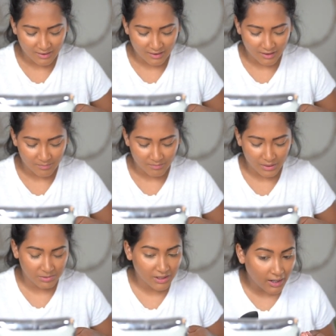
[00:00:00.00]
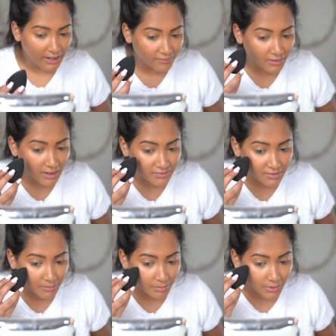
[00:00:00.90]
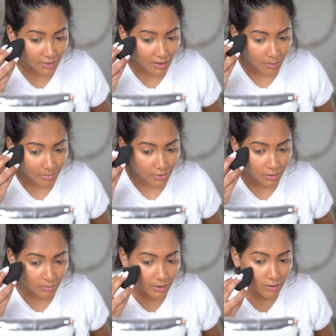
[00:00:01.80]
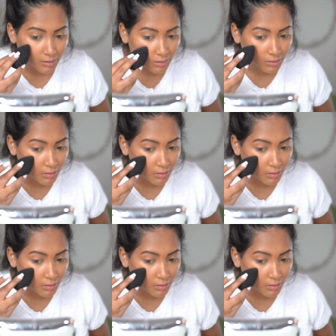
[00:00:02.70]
Um, maybe I even have to like build it up a little bit.